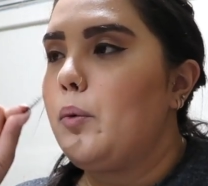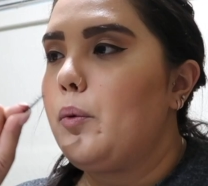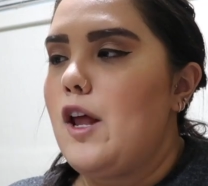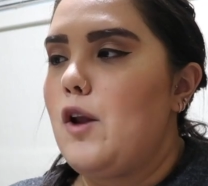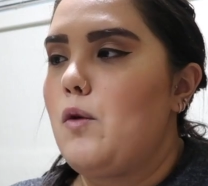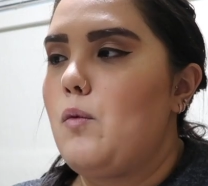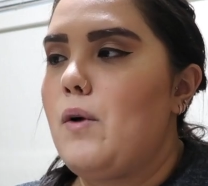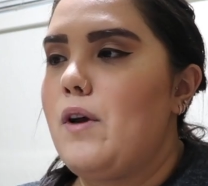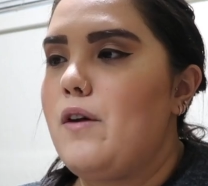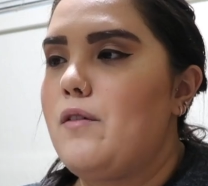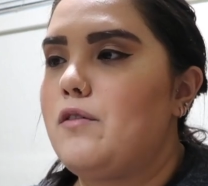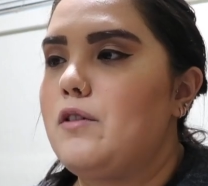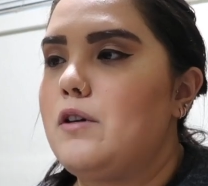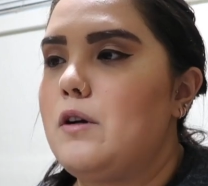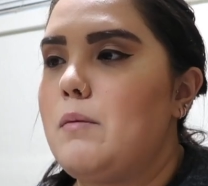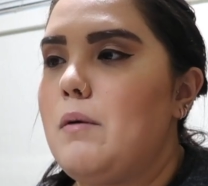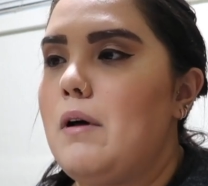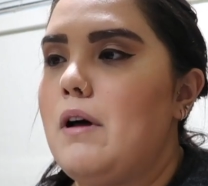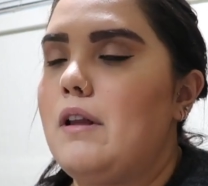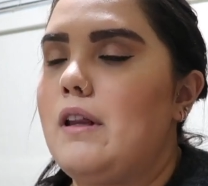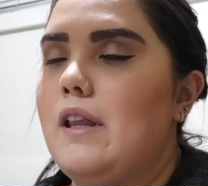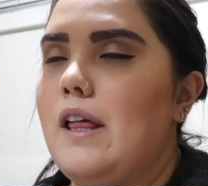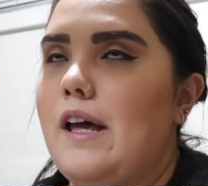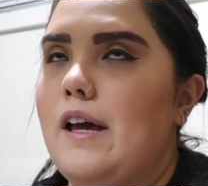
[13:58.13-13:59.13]
And wait for
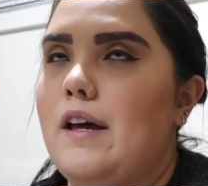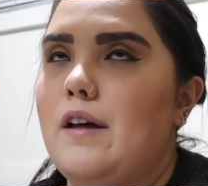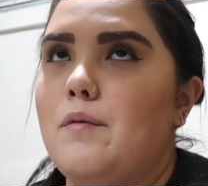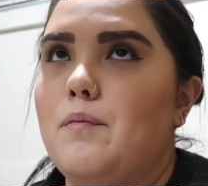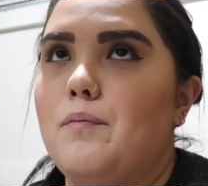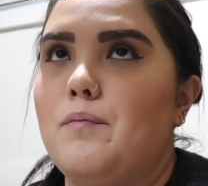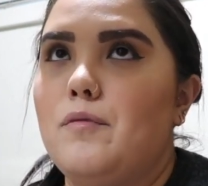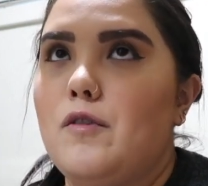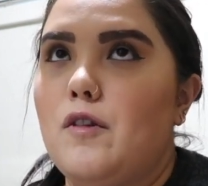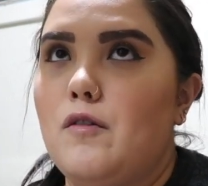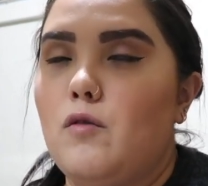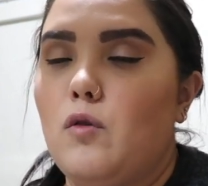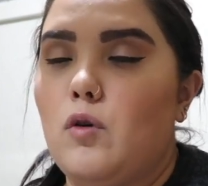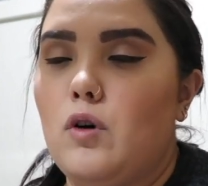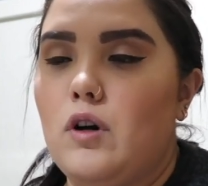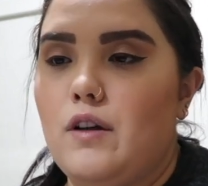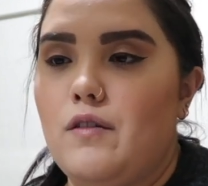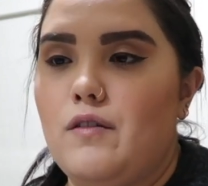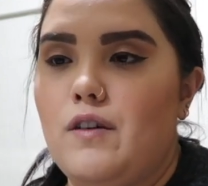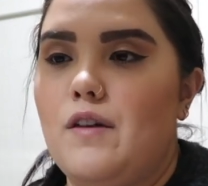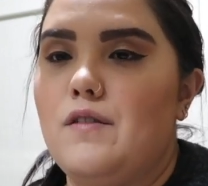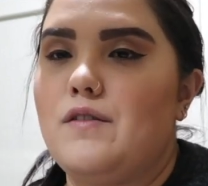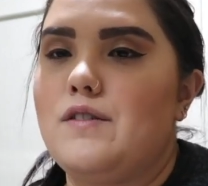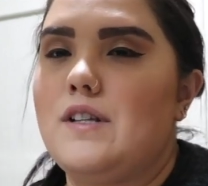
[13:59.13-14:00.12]
about like
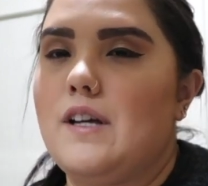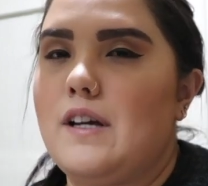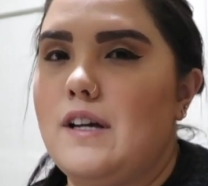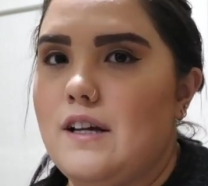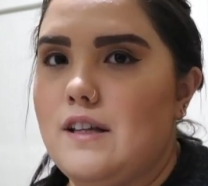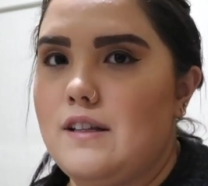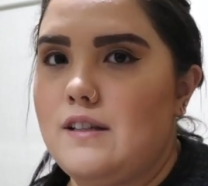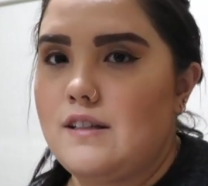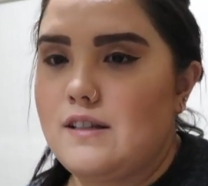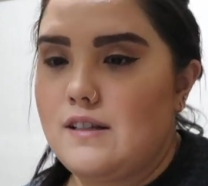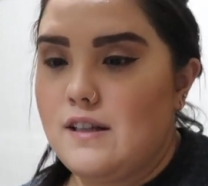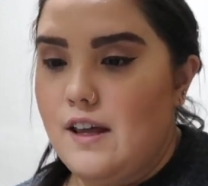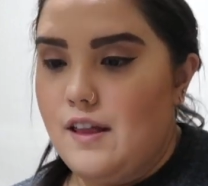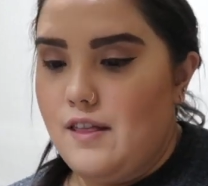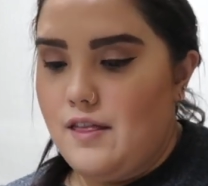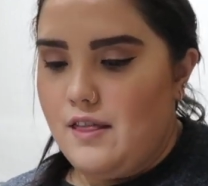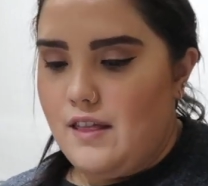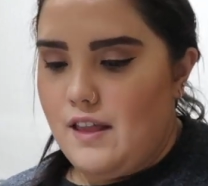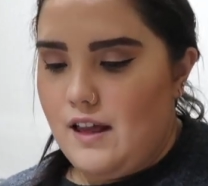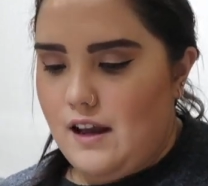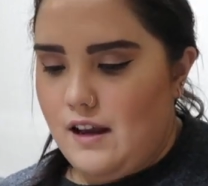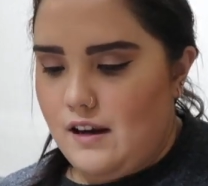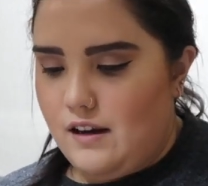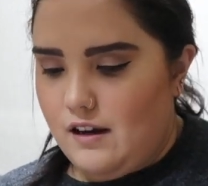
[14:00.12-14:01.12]
45 seconds
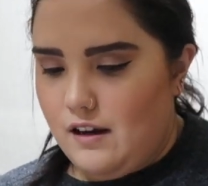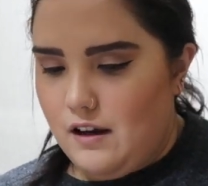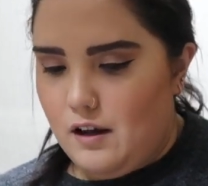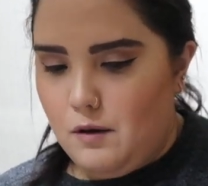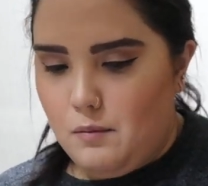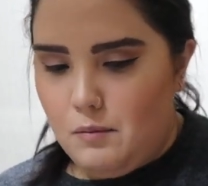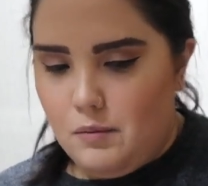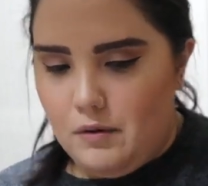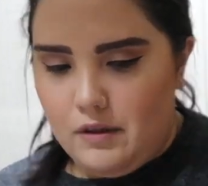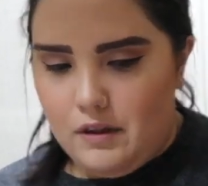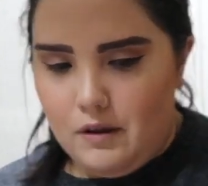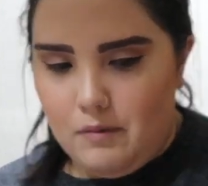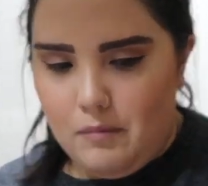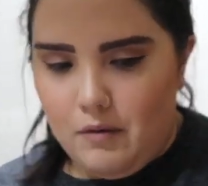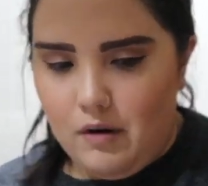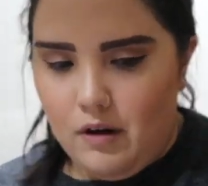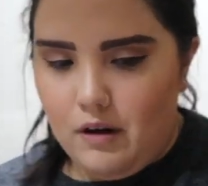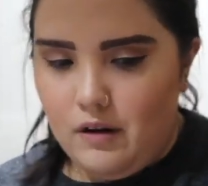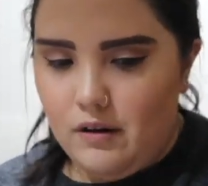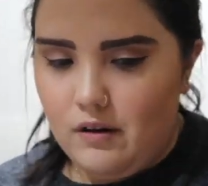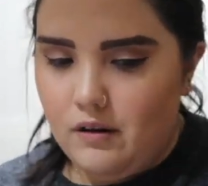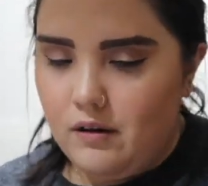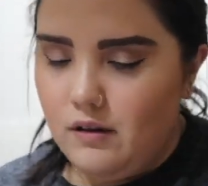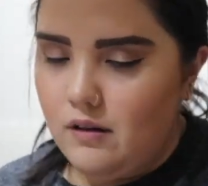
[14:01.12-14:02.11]
and then you put them
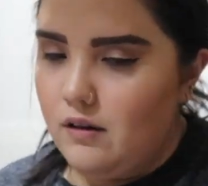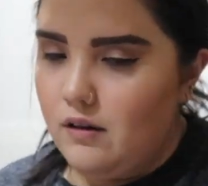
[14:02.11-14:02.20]
on.